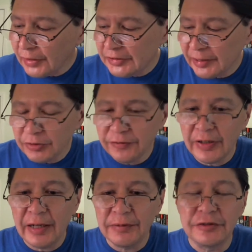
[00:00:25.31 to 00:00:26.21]
Chapter
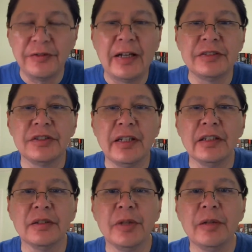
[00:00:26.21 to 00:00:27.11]
5 is fascinating
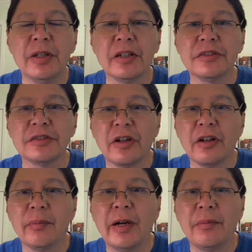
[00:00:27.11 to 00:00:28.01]
to me because it's
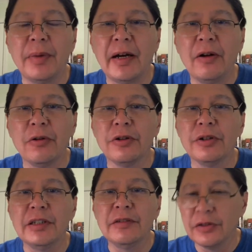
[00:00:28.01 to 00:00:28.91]
all about power and
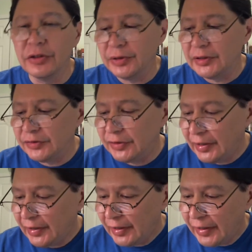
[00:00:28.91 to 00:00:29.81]
influence.
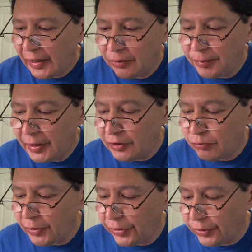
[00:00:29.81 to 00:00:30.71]
And on page
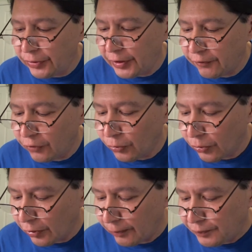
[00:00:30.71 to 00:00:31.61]

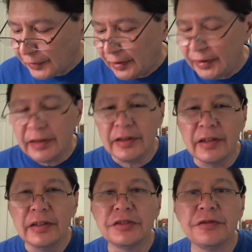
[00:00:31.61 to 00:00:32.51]
134, it
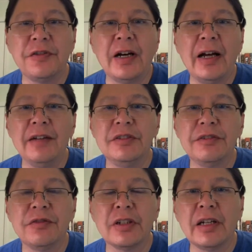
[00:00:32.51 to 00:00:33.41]
lists 5
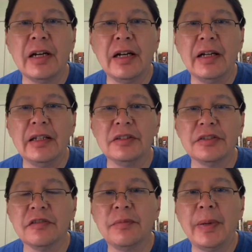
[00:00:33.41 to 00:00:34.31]
different kinds
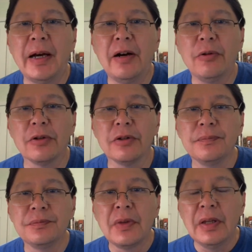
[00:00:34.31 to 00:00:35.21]
of power.
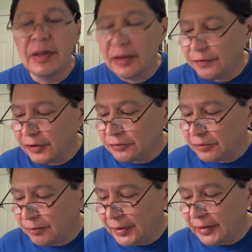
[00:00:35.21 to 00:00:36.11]
The first
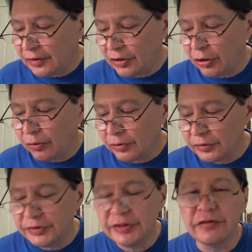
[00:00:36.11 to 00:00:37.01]
one being
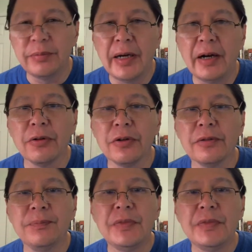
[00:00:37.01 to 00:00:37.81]
coercive power.